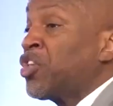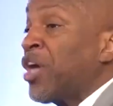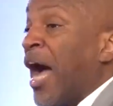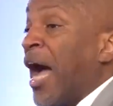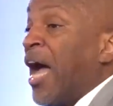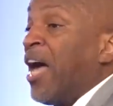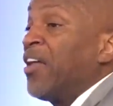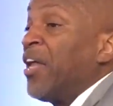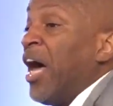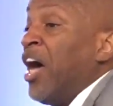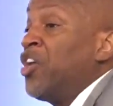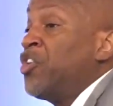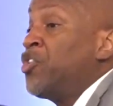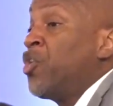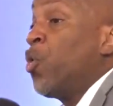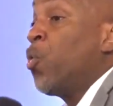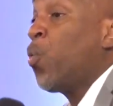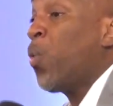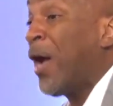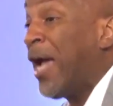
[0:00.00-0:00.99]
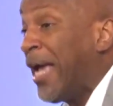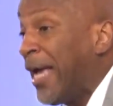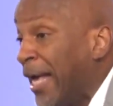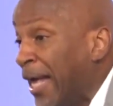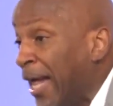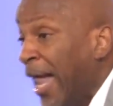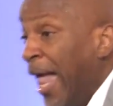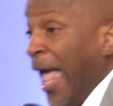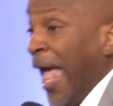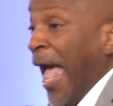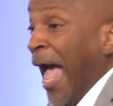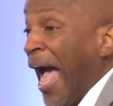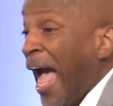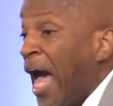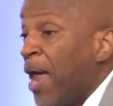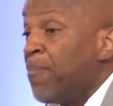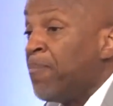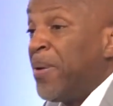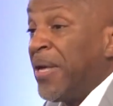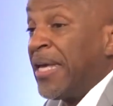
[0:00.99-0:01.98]
child under wing
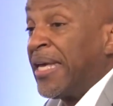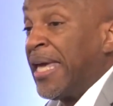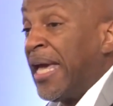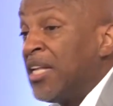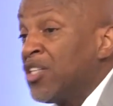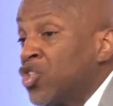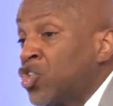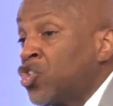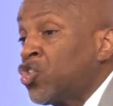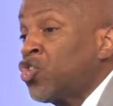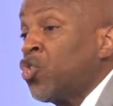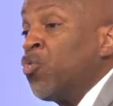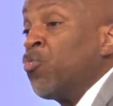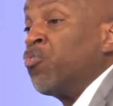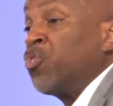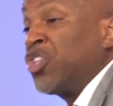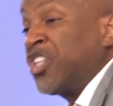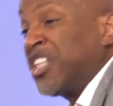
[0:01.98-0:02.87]
and begins to